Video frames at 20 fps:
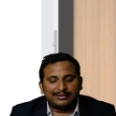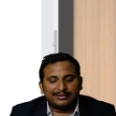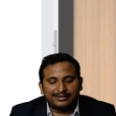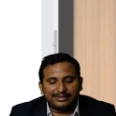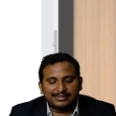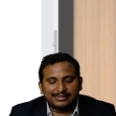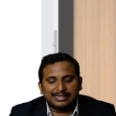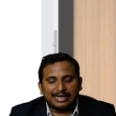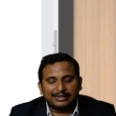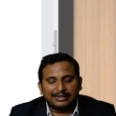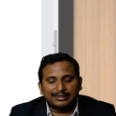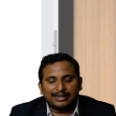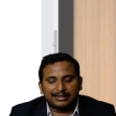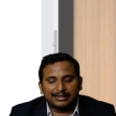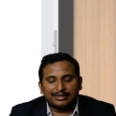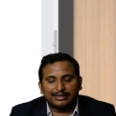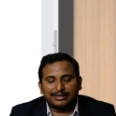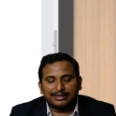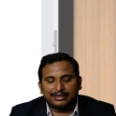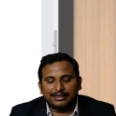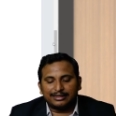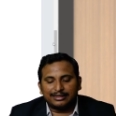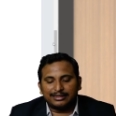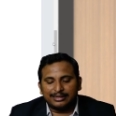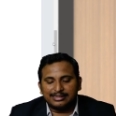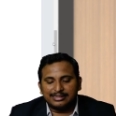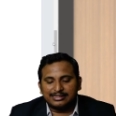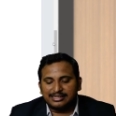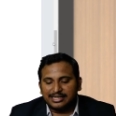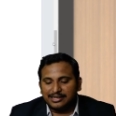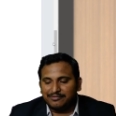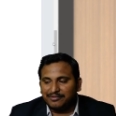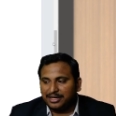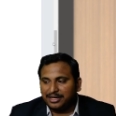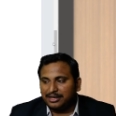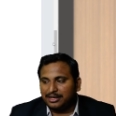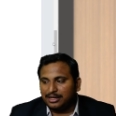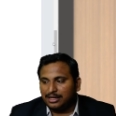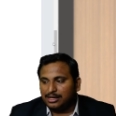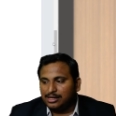this undertaking is given in the